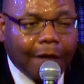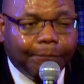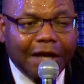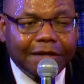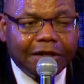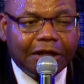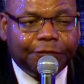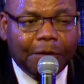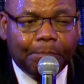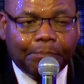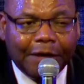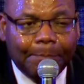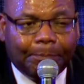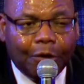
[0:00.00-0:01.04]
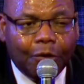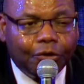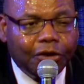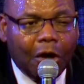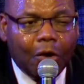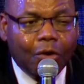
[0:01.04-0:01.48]
This is for people who
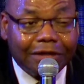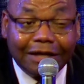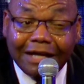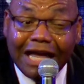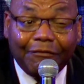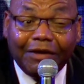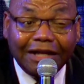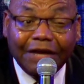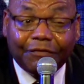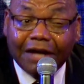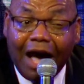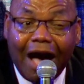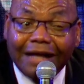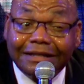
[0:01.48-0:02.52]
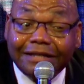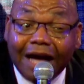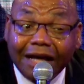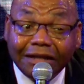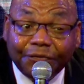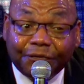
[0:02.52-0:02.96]
knows that even if God
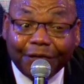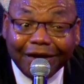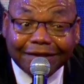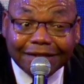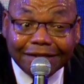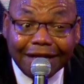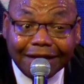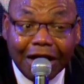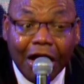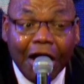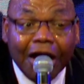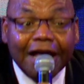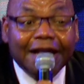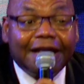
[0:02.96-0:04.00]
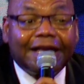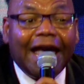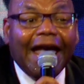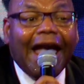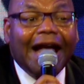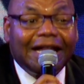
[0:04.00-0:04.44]
doesn't fix it, he
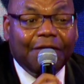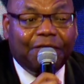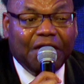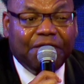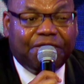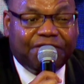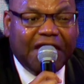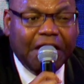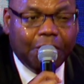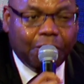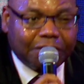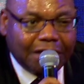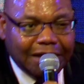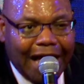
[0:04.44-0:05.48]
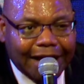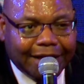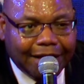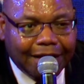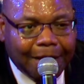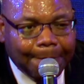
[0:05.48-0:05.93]
can if he feels
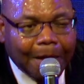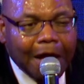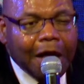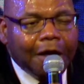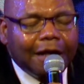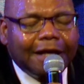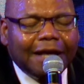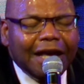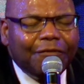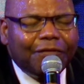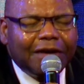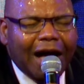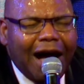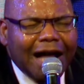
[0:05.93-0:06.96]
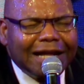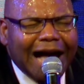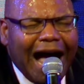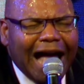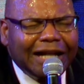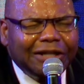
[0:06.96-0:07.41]
like it. Give God a,
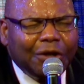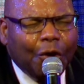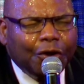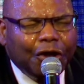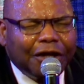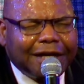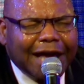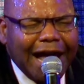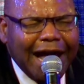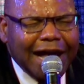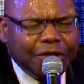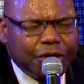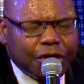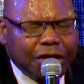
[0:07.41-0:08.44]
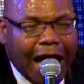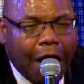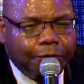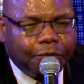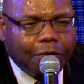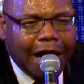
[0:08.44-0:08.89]
I know you can
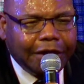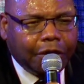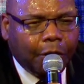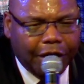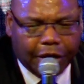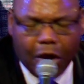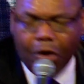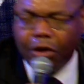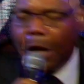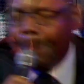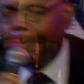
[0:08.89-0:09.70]
shout right quick. Hold up.